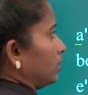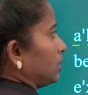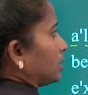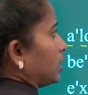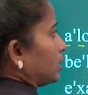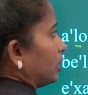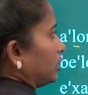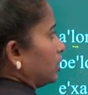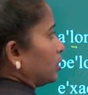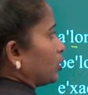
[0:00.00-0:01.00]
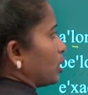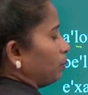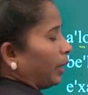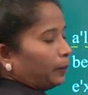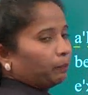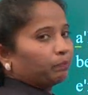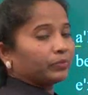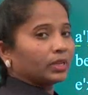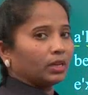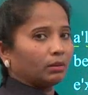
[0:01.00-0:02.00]
The stress is on B,
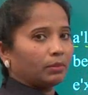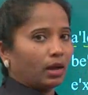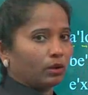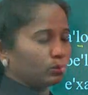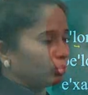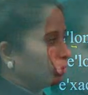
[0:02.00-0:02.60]
above,